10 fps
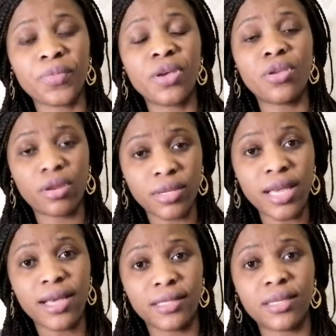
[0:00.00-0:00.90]

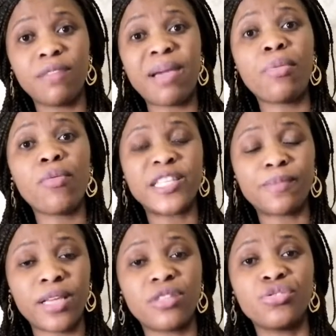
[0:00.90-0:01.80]
Yes, the Bible will
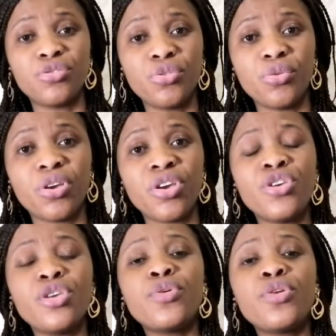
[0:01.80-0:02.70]
explain to you.
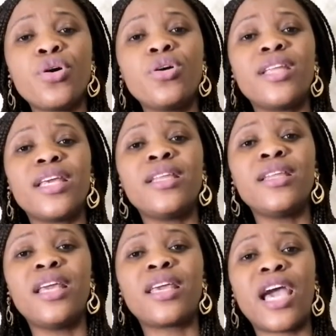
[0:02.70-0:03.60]
You will know
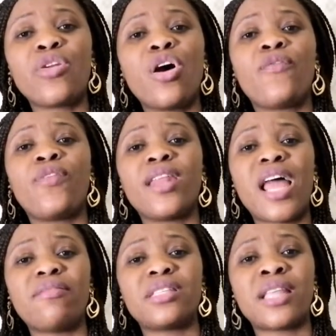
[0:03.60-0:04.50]
the kind of
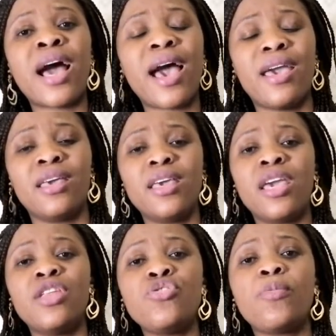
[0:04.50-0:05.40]
lifestyle
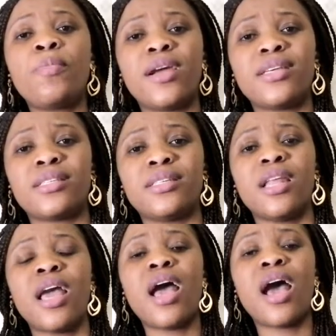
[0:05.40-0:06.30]
a new
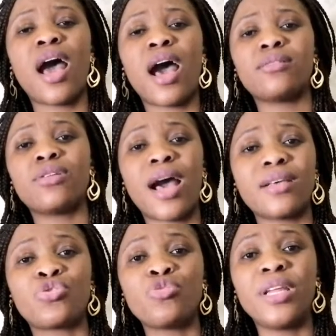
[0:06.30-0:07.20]
person
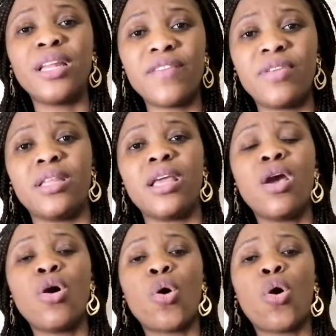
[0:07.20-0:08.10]
has to be living,
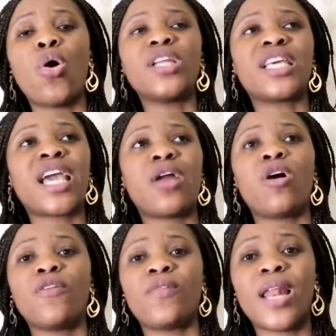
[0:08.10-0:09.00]
or the kind
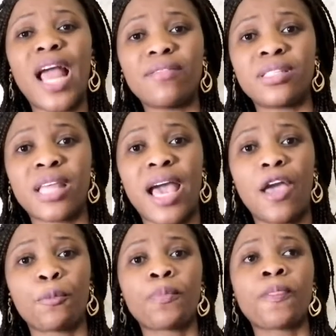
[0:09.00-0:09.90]
of
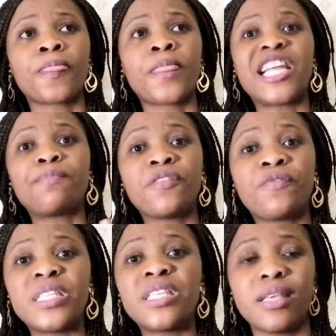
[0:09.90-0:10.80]
lifestyle that is
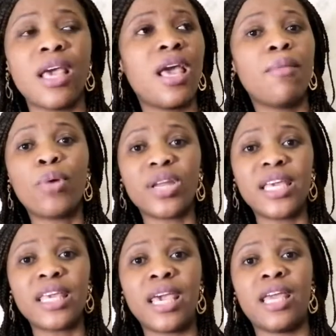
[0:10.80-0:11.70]
befitting born
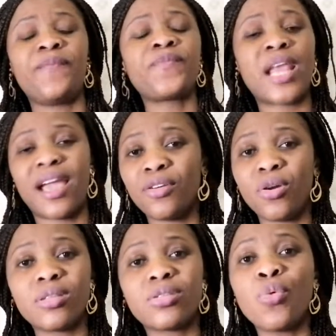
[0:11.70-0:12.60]
again and
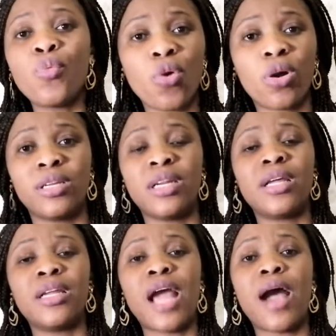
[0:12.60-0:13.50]
not one
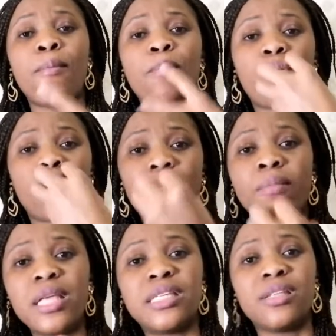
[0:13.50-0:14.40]
that proclaim
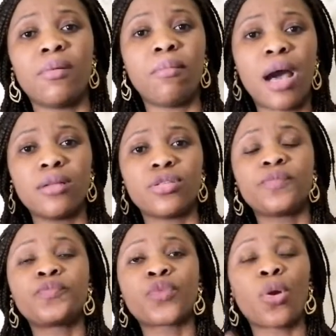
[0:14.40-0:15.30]
it in the mouth
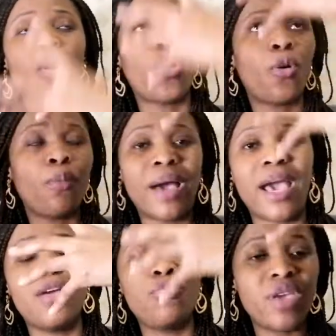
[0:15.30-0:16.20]
or
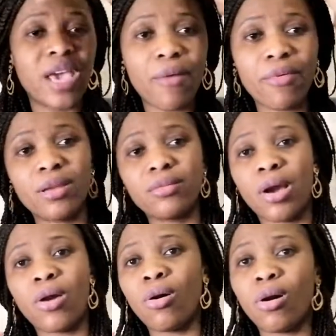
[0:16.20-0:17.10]
by wearing
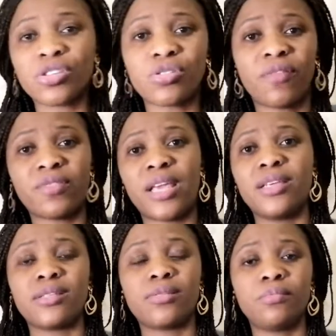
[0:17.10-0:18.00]
all sorts of
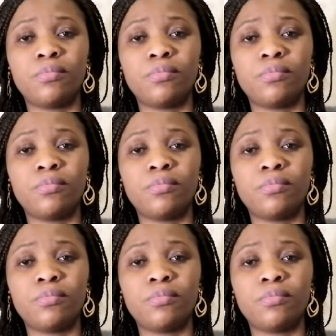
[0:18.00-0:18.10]
things,